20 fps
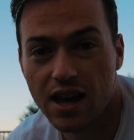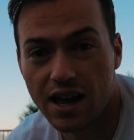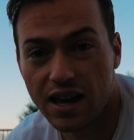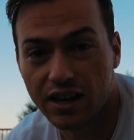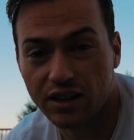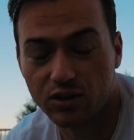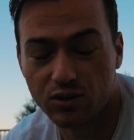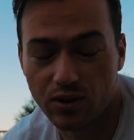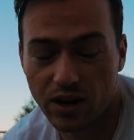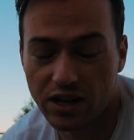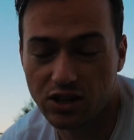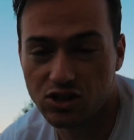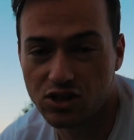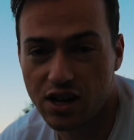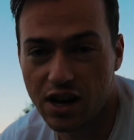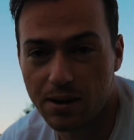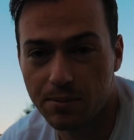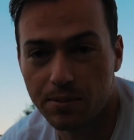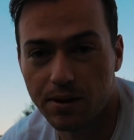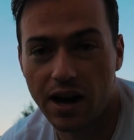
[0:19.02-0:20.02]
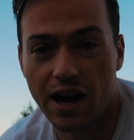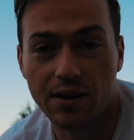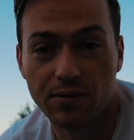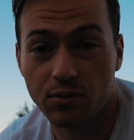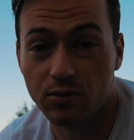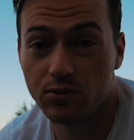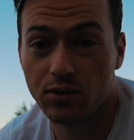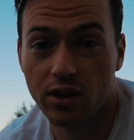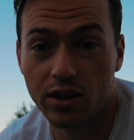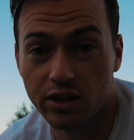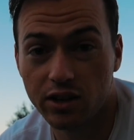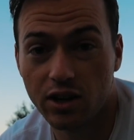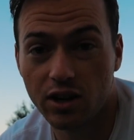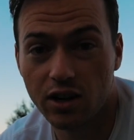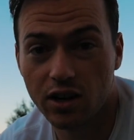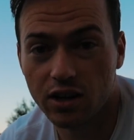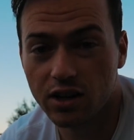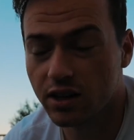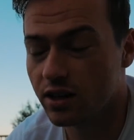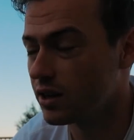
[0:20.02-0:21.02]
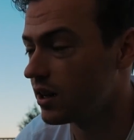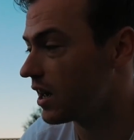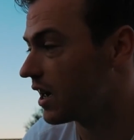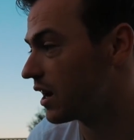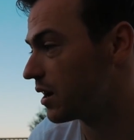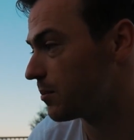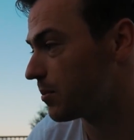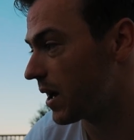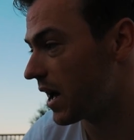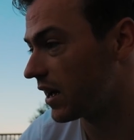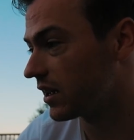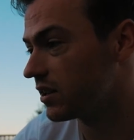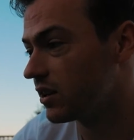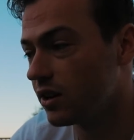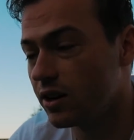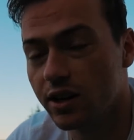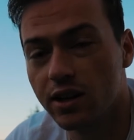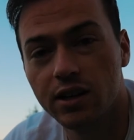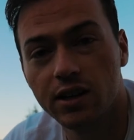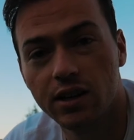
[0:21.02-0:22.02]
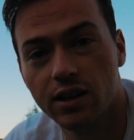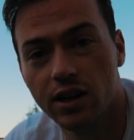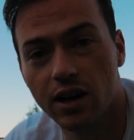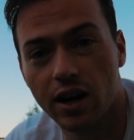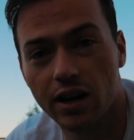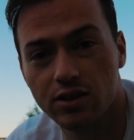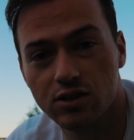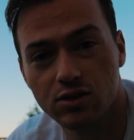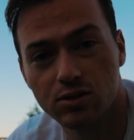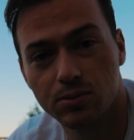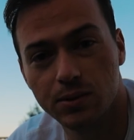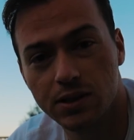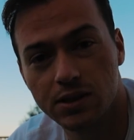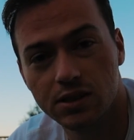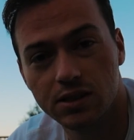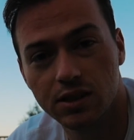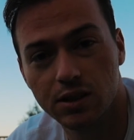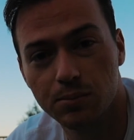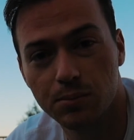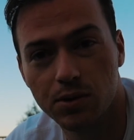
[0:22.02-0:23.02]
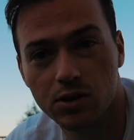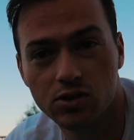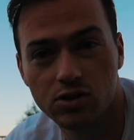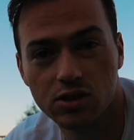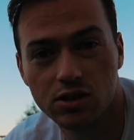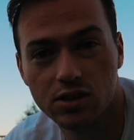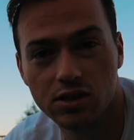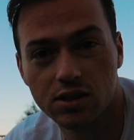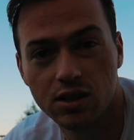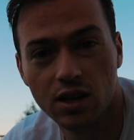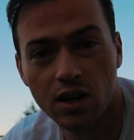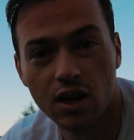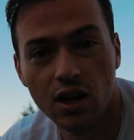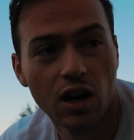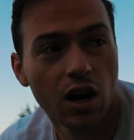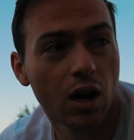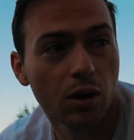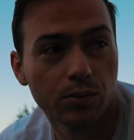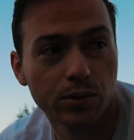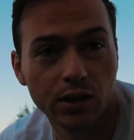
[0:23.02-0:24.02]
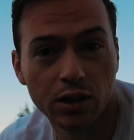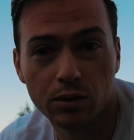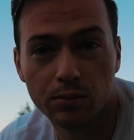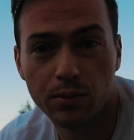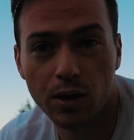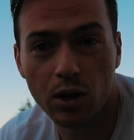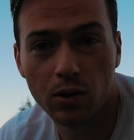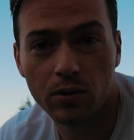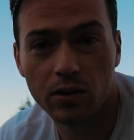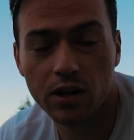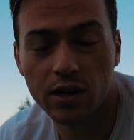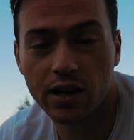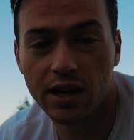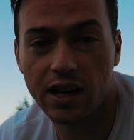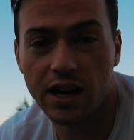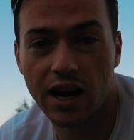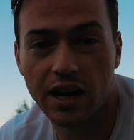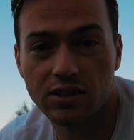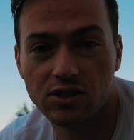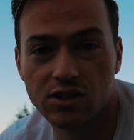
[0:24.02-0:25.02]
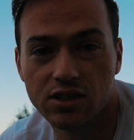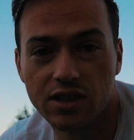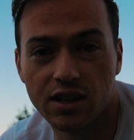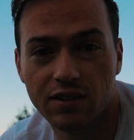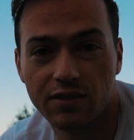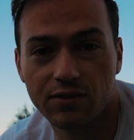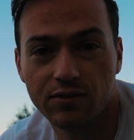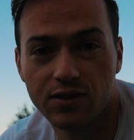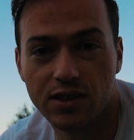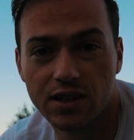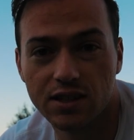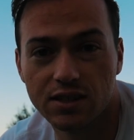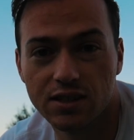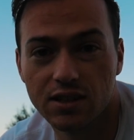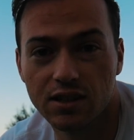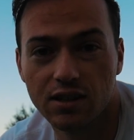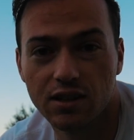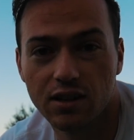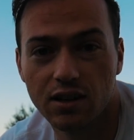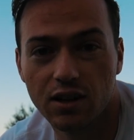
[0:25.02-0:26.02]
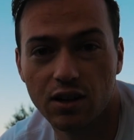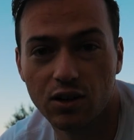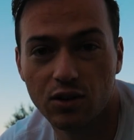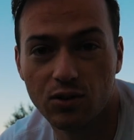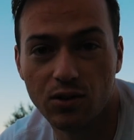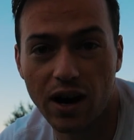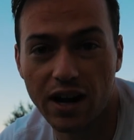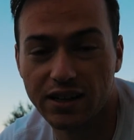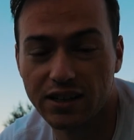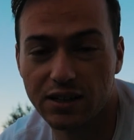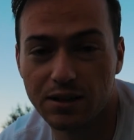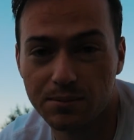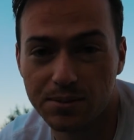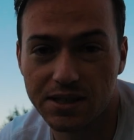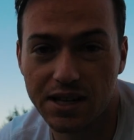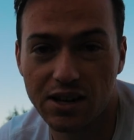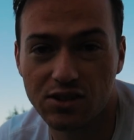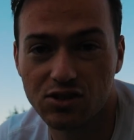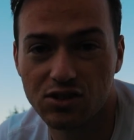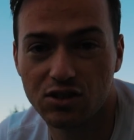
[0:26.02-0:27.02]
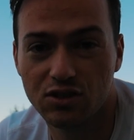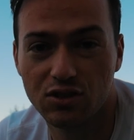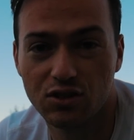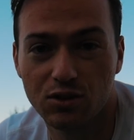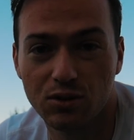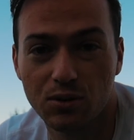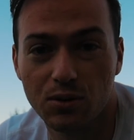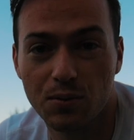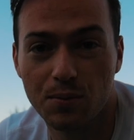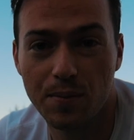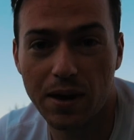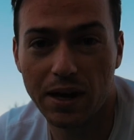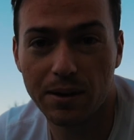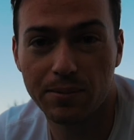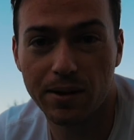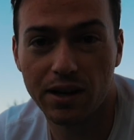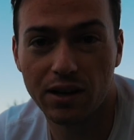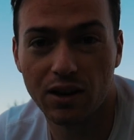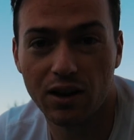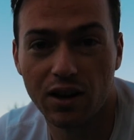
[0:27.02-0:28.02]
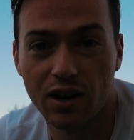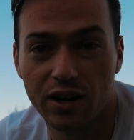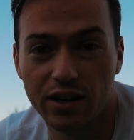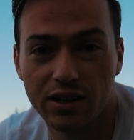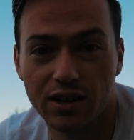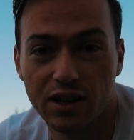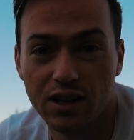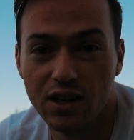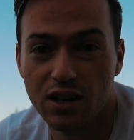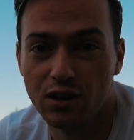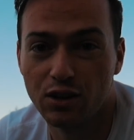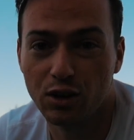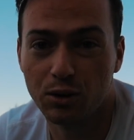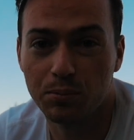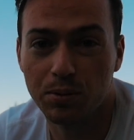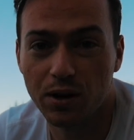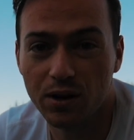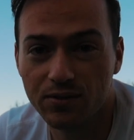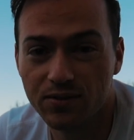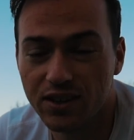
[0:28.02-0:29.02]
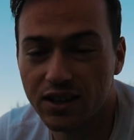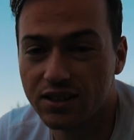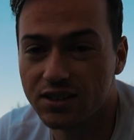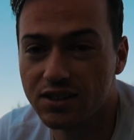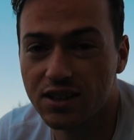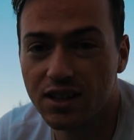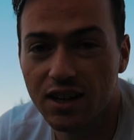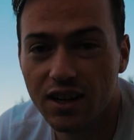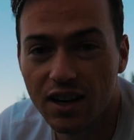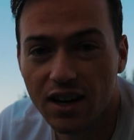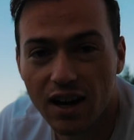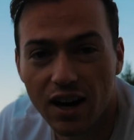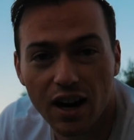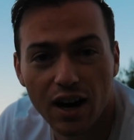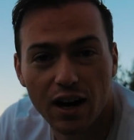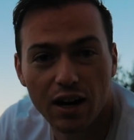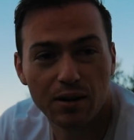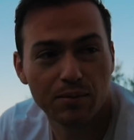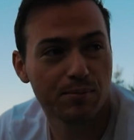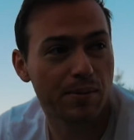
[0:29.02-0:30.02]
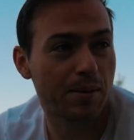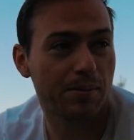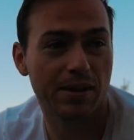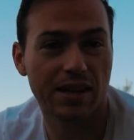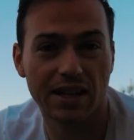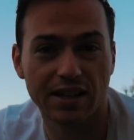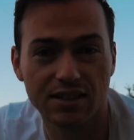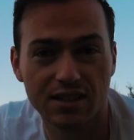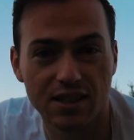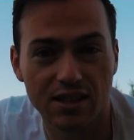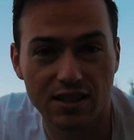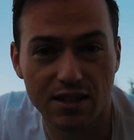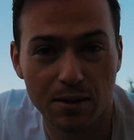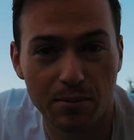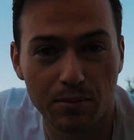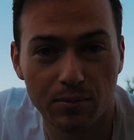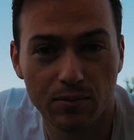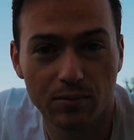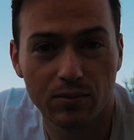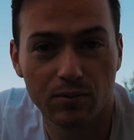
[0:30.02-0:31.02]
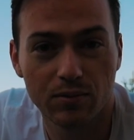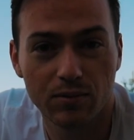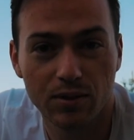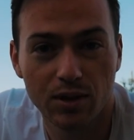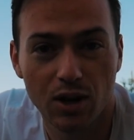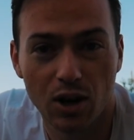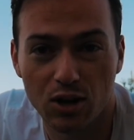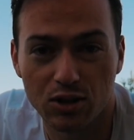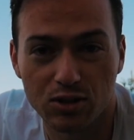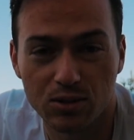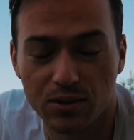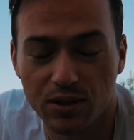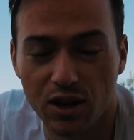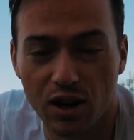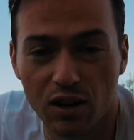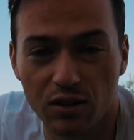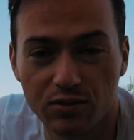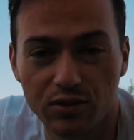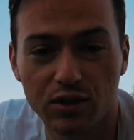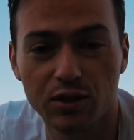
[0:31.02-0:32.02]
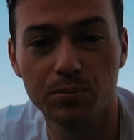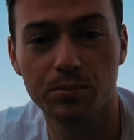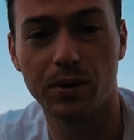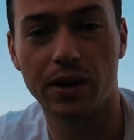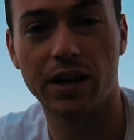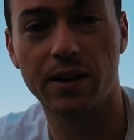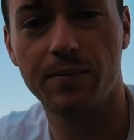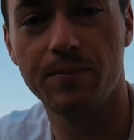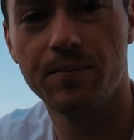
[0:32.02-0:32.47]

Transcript: in great shape. I have a front yard and a backyard. I just recently purchased a Rio mower and I just have this grinding obsession to make my lawn look perfect. Maybe that's because I'm also a golfer, but